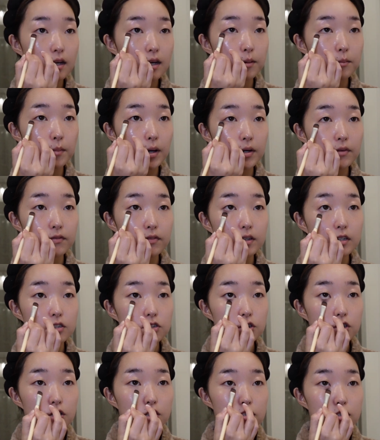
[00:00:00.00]
and my
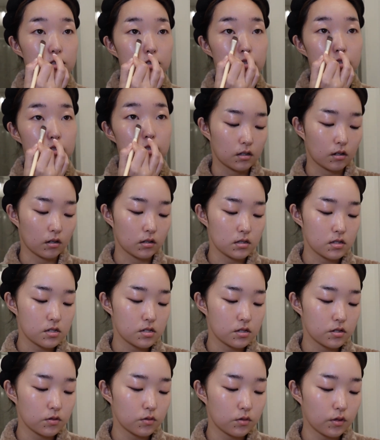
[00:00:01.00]
features. Not
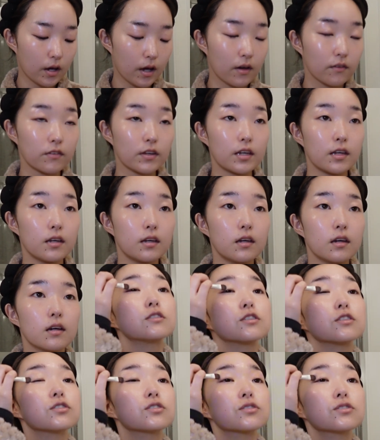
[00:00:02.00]
too heavy,
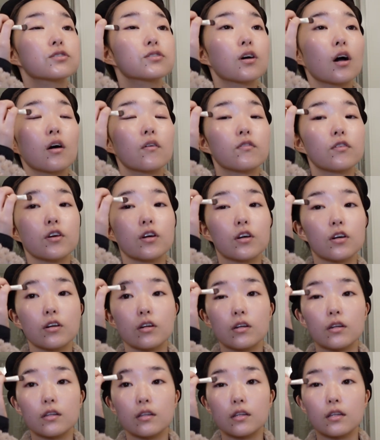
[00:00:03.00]
just to
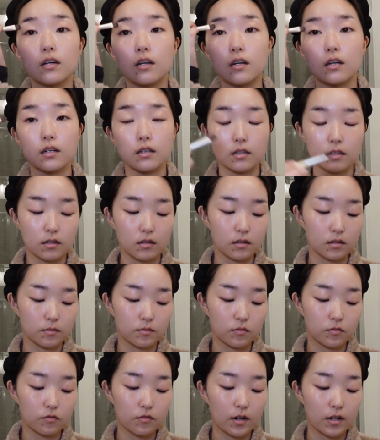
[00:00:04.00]
cover the
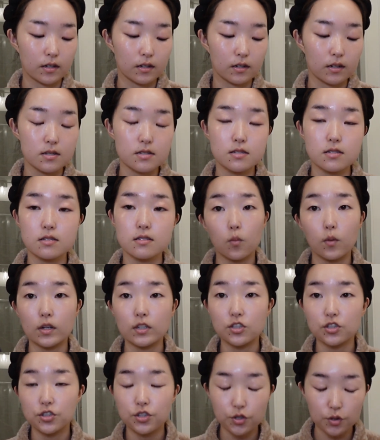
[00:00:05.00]
redness.
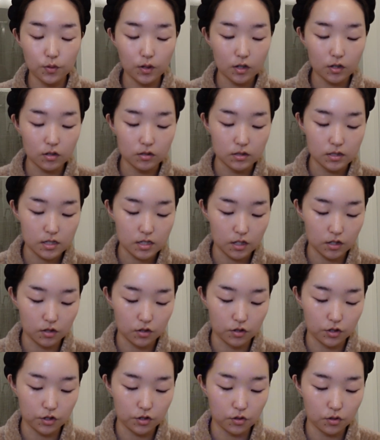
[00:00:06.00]
When you do a
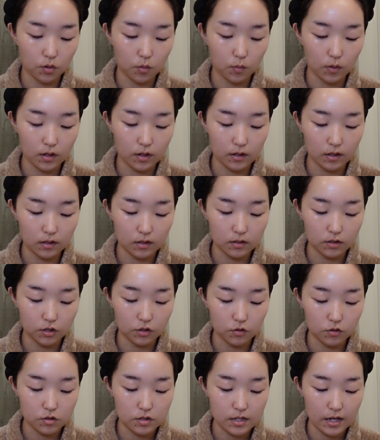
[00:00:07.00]
concealer, you don't want to
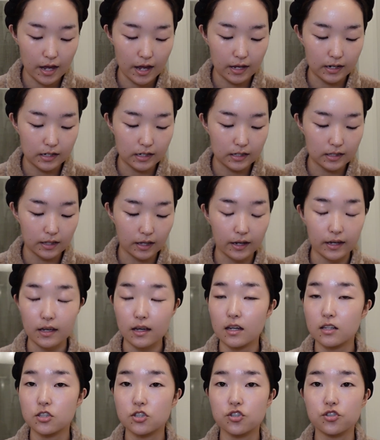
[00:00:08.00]
use any like
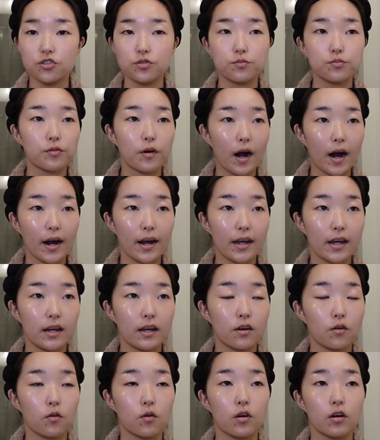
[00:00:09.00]
too
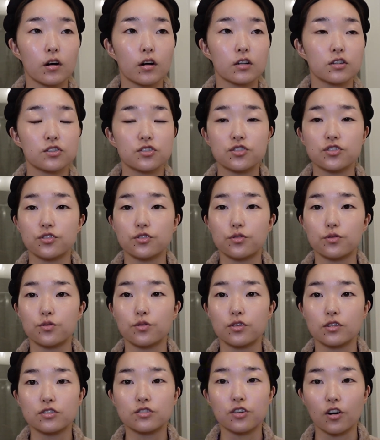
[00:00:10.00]
bright or
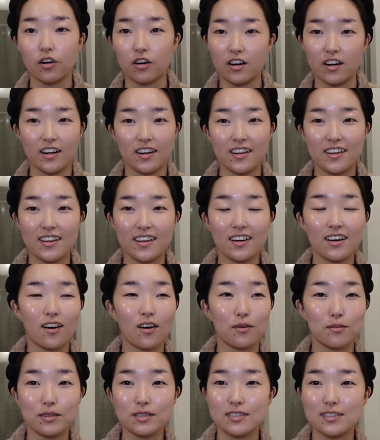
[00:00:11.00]
too dark,
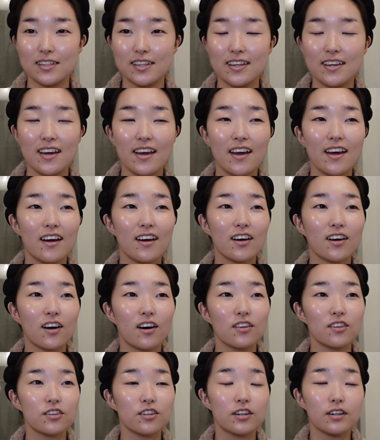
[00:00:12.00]
obviously,
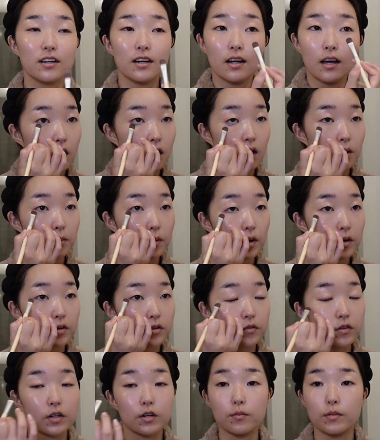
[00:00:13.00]
color. I
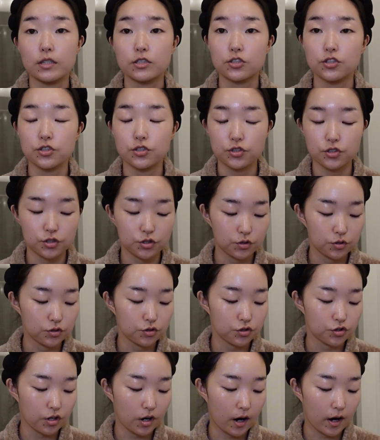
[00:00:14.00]
recommend you to
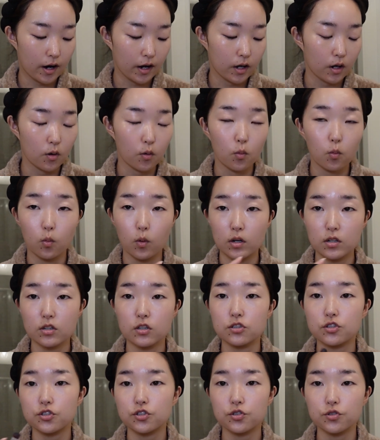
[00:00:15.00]
try 1
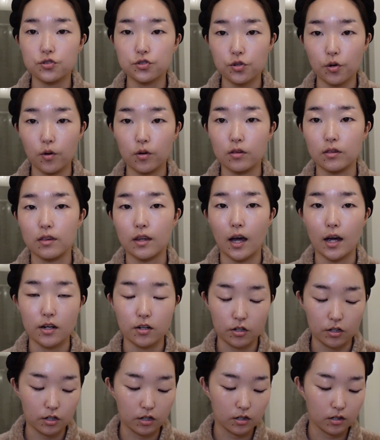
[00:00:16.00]
or 2 tone
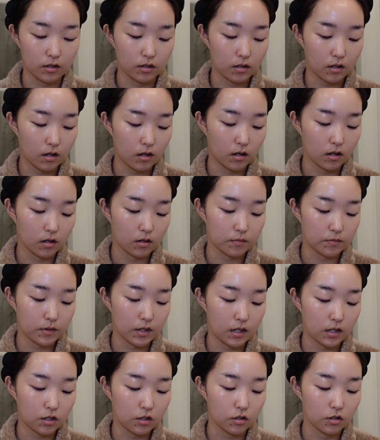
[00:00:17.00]
lighter
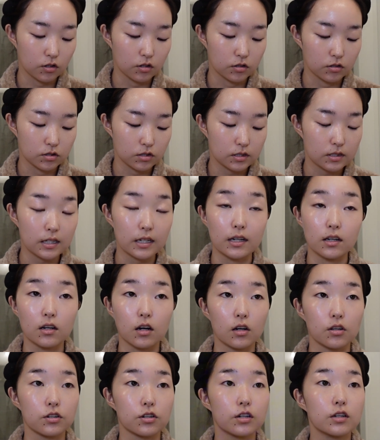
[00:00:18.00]
than your skin
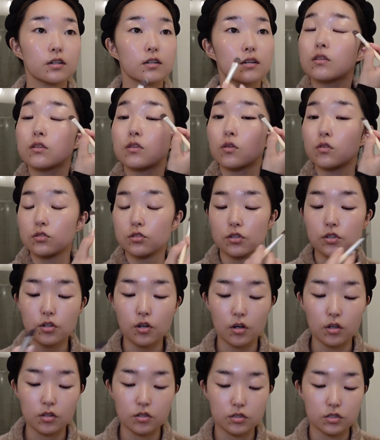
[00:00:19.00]
color. Those are the
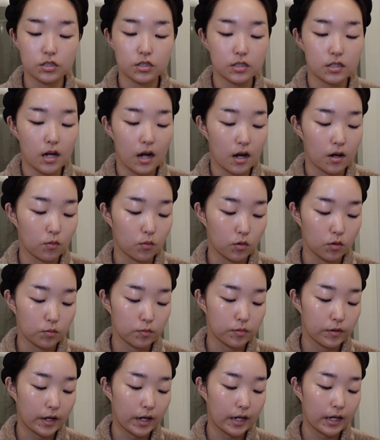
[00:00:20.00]
colors that will
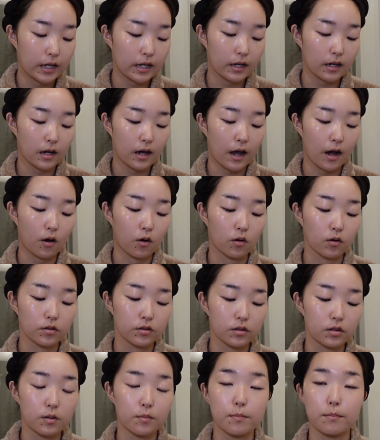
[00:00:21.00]
bring
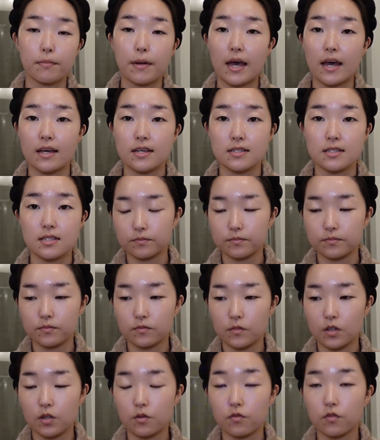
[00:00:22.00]
out the best
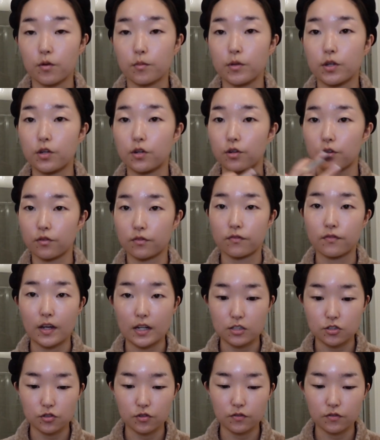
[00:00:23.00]
from your facial